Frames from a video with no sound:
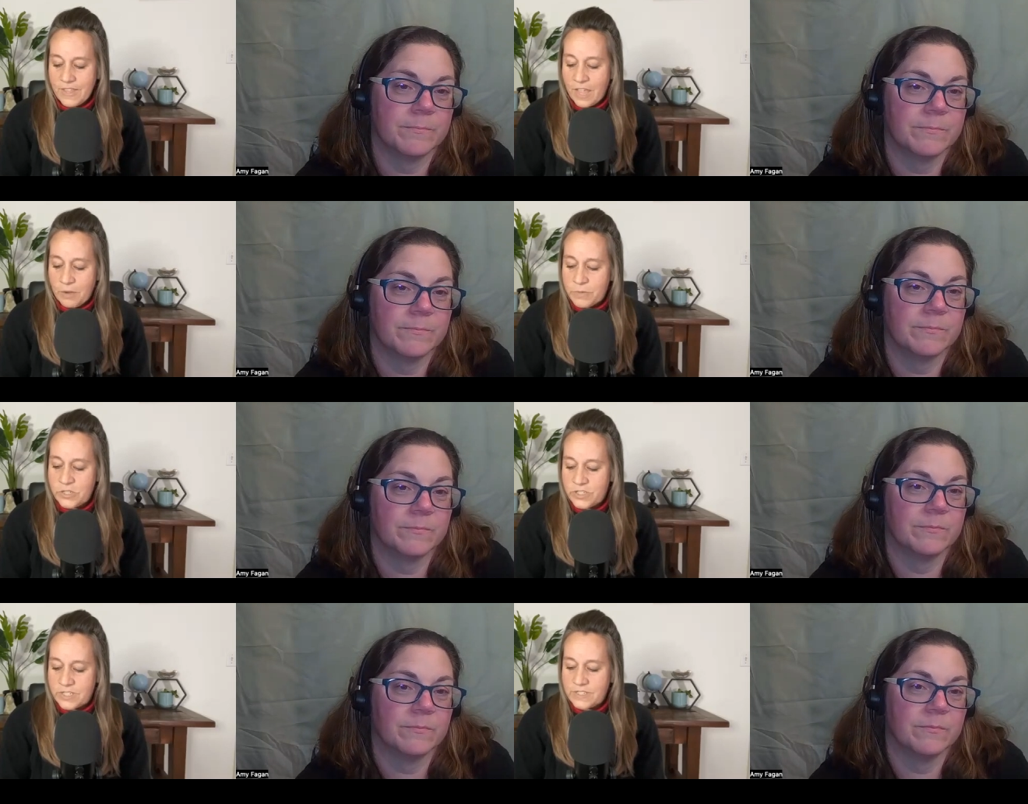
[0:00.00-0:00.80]
Speaker 1: that
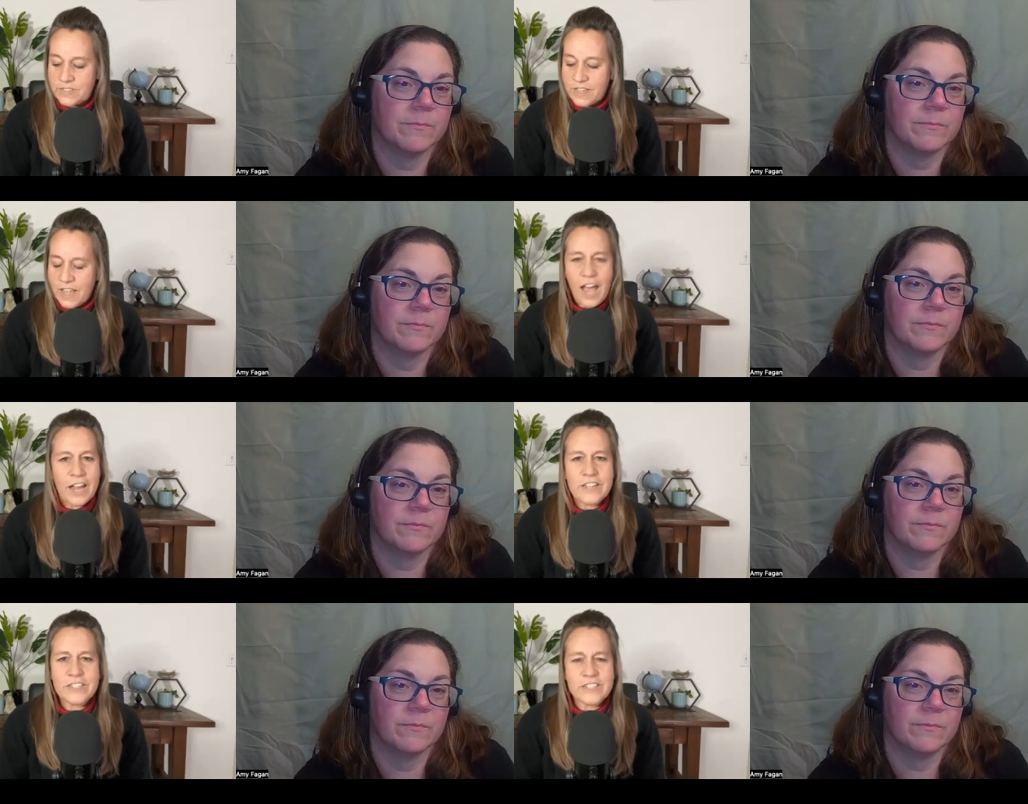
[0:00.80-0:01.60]
was just
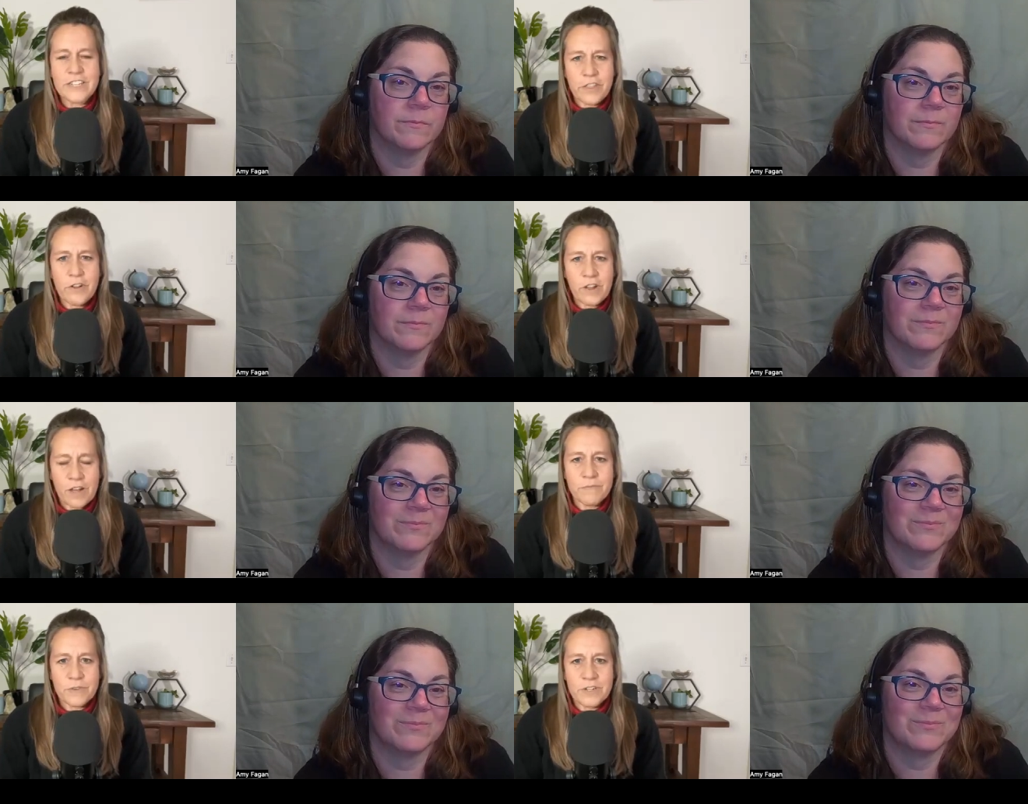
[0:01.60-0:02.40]
uh, just another
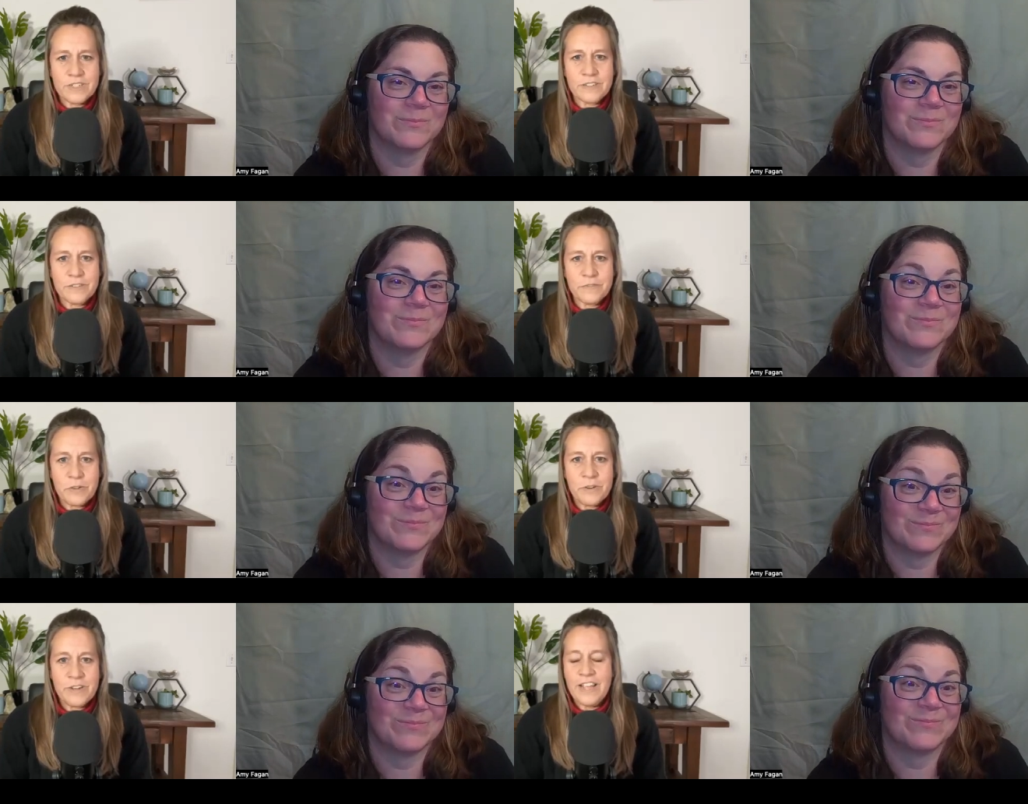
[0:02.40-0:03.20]
comfort
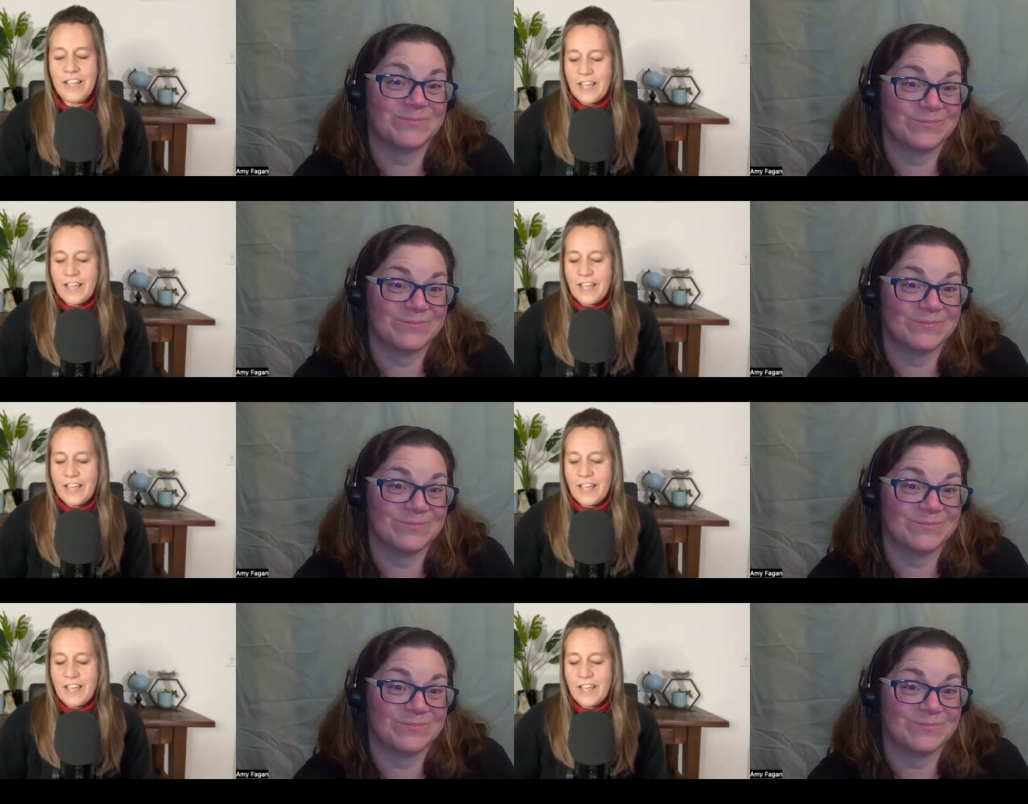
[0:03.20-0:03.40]
food.